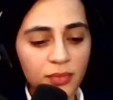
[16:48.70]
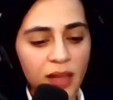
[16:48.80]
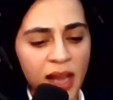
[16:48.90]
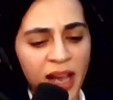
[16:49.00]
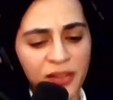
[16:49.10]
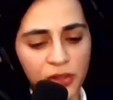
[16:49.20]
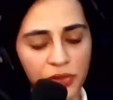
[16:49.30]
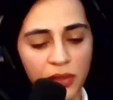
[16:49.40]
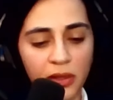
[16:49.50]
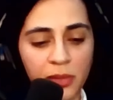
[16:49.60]
I have talked
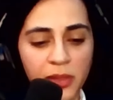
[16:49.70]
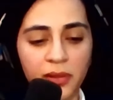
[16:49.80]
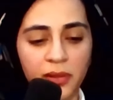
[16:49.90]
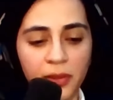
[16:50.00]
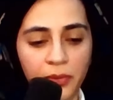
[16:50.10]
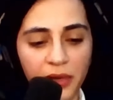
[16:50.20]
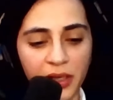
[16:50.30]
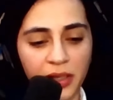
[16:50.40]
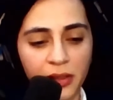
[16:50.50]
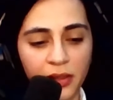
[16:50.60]
to a lot of people that work
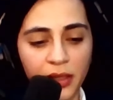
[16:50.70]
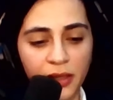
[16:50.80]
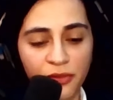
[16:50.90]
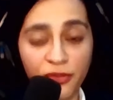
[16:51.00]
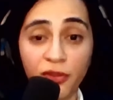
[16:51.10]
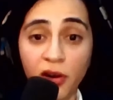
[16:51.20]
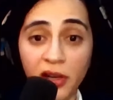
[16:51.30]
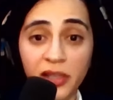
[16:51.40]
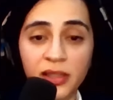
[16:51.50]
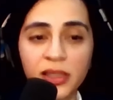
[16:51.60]
in fraud.